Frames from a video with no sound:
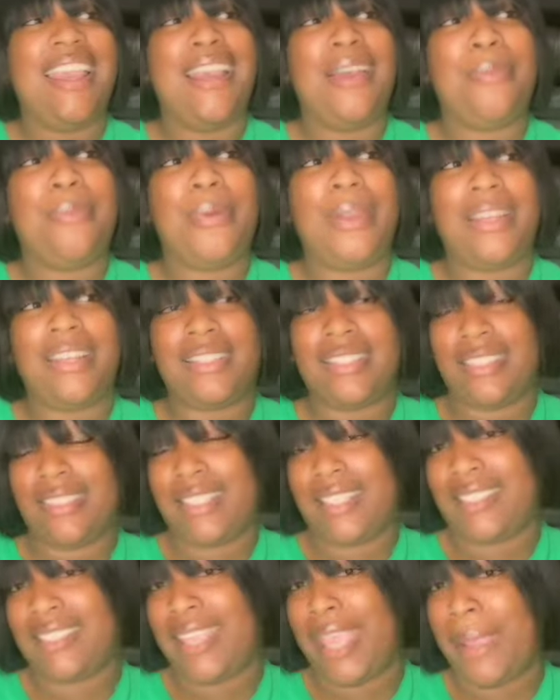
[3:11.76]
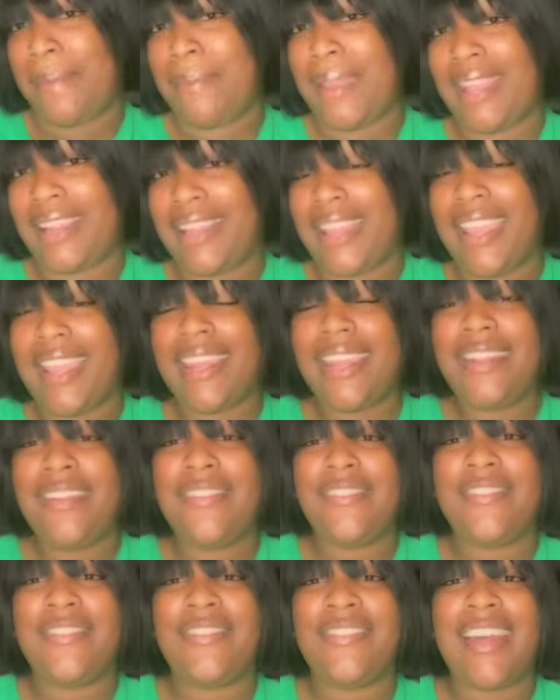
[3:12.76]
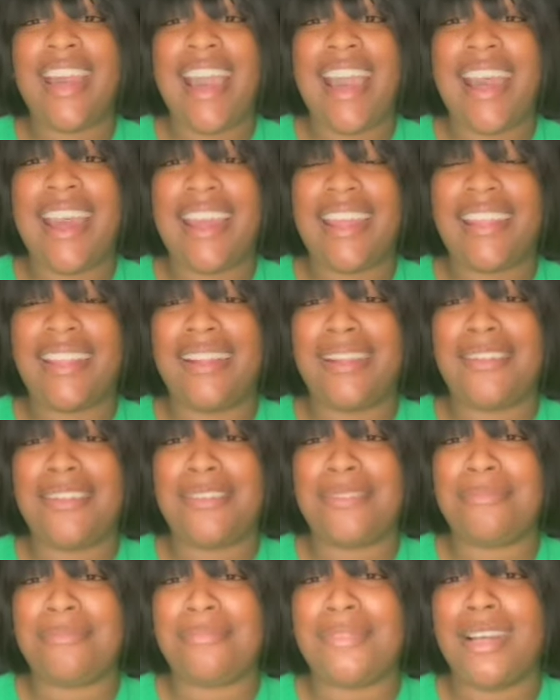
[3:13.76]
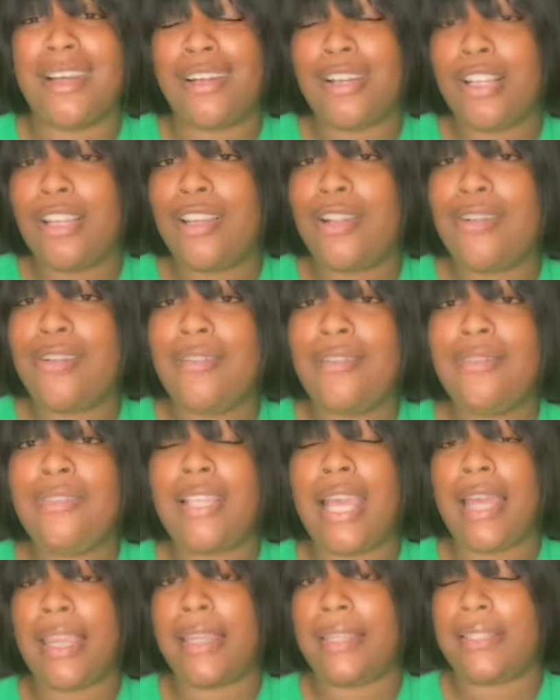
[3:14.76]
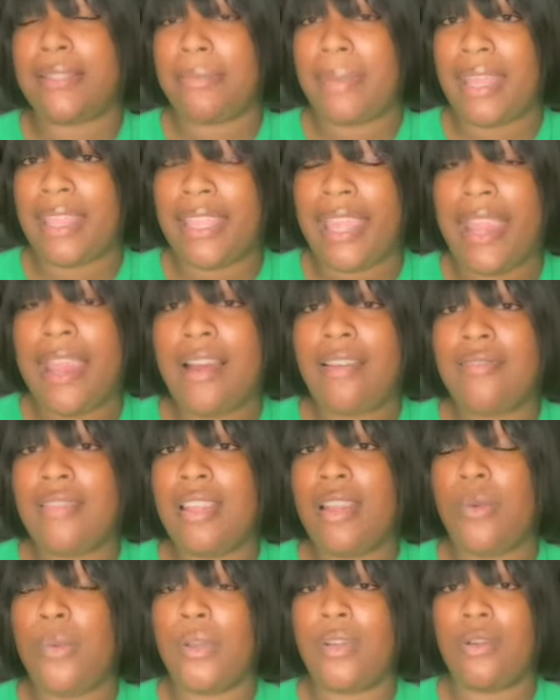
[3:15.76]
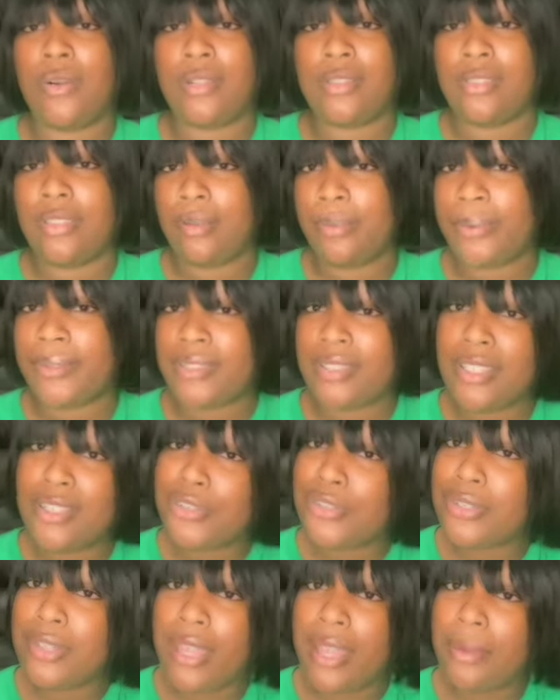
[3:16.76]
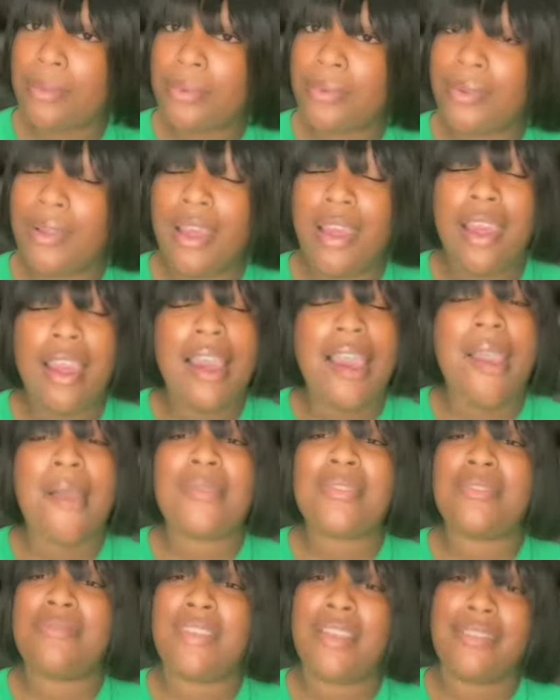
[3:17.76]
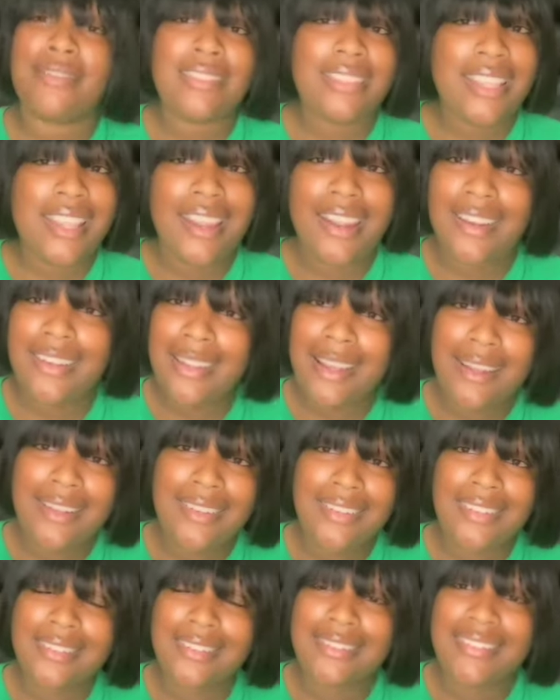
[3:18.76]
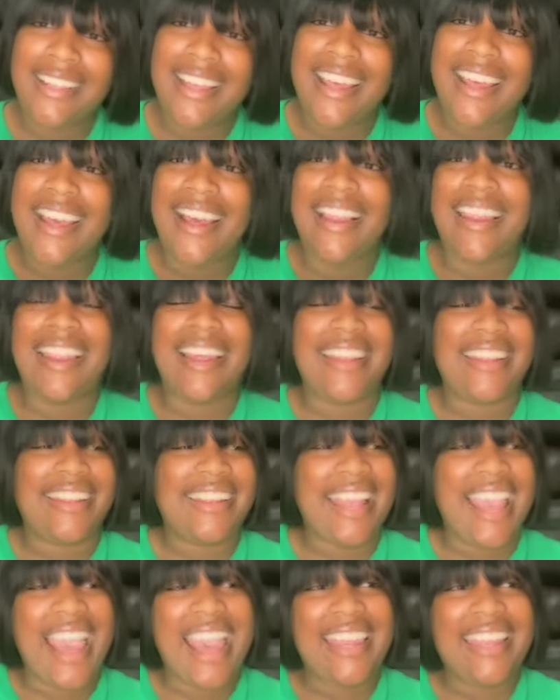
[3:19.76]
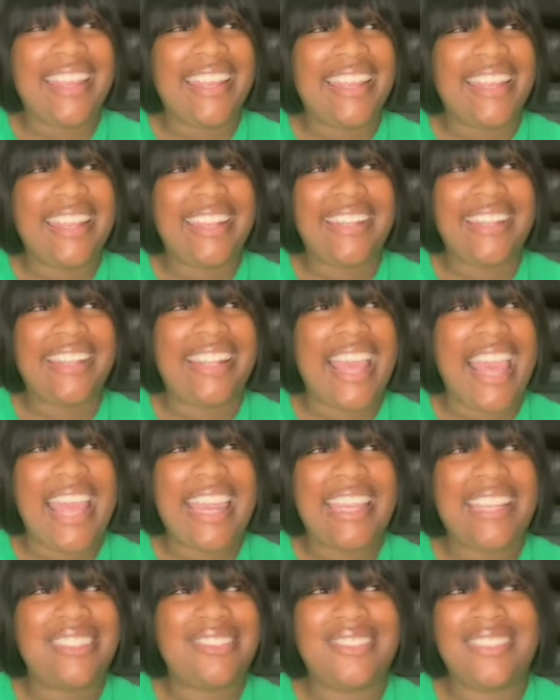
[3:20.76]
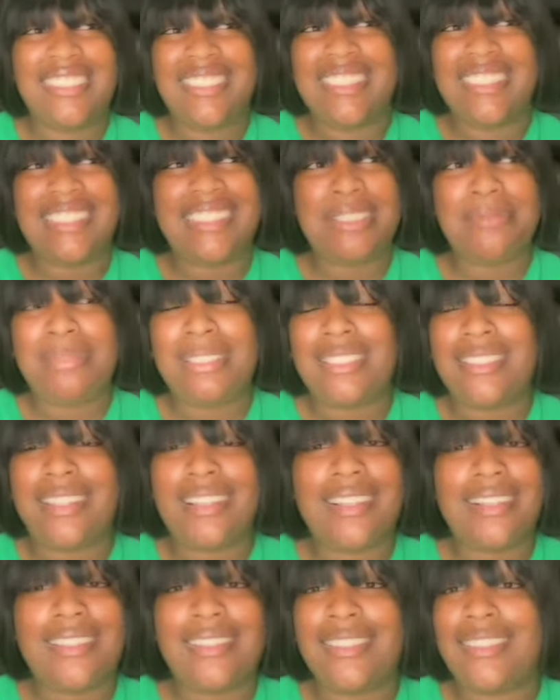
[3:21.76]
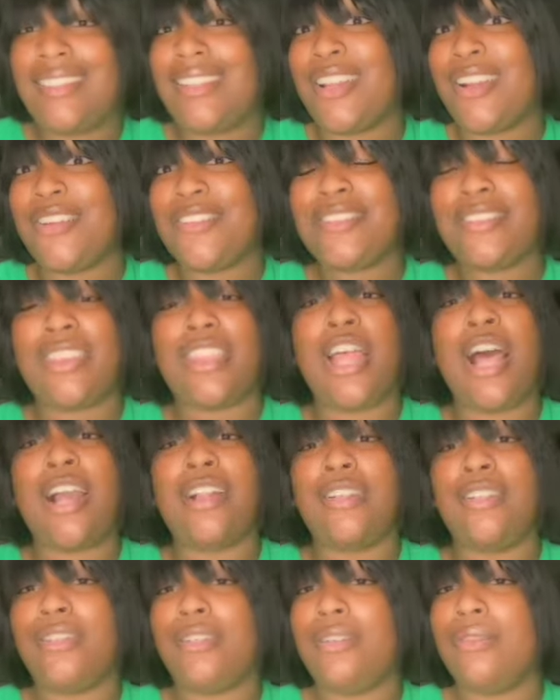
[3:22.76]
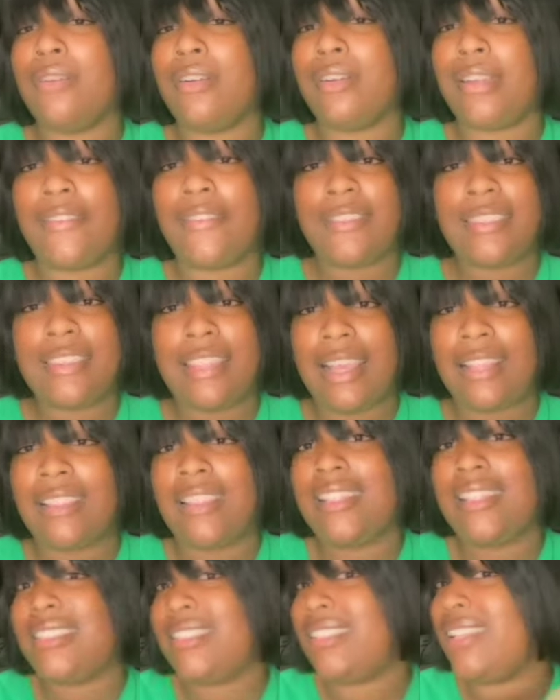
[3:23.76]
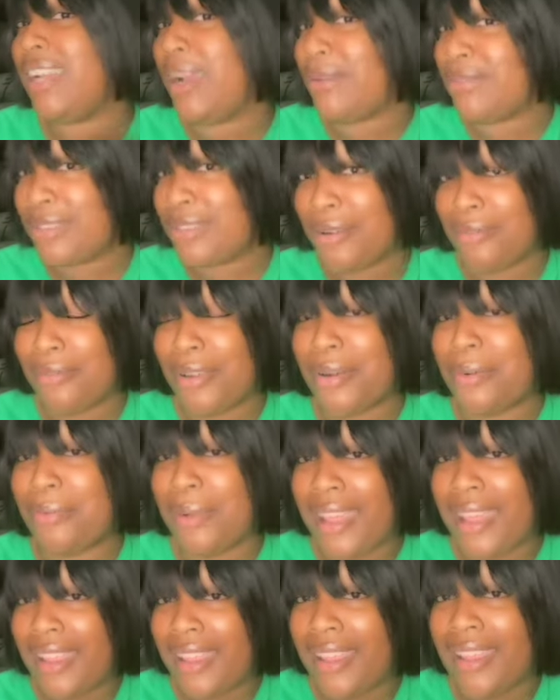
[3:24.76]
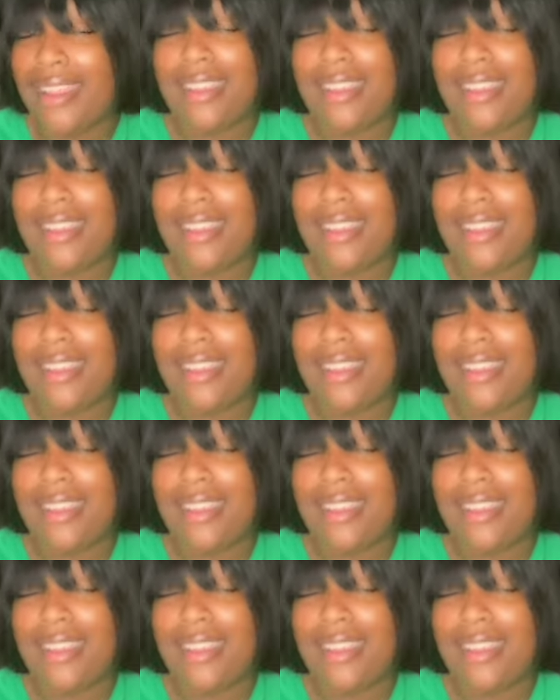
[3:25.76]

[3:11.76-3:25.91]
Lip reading: Pregnancy test came back negative. I unclosed, got into my gown, and went on to the procedure table. I was very scared, y'all. Like, I didn't want it to be done. The nurse locked the door and everything. I think she think I was gonna run away.